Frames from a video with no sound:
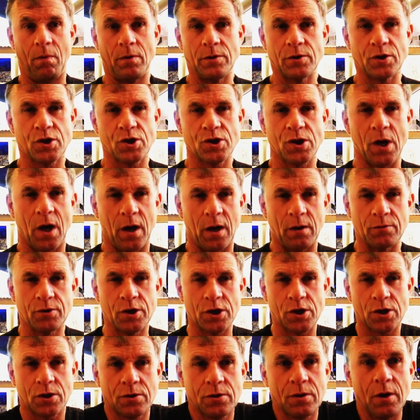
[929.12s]
So
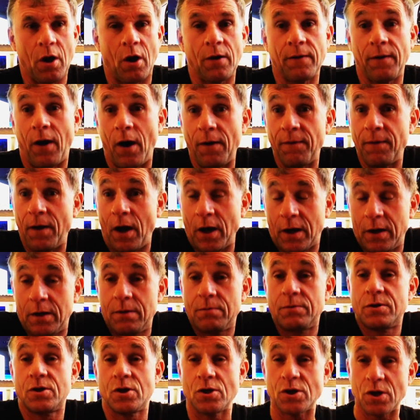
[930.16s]
just
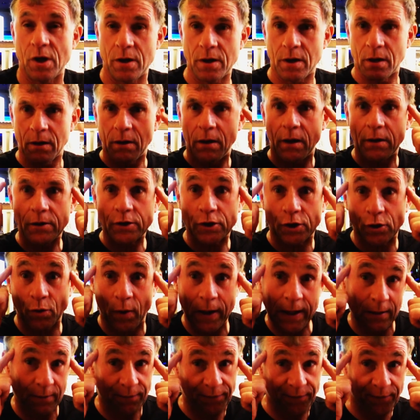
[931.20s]
a little
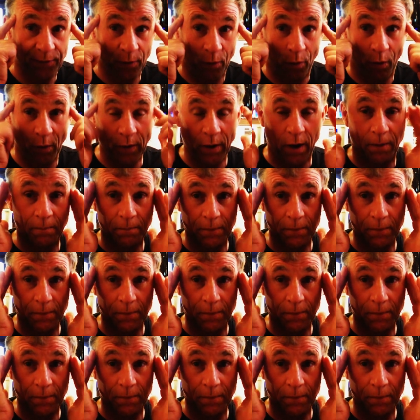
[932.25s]
train of thought.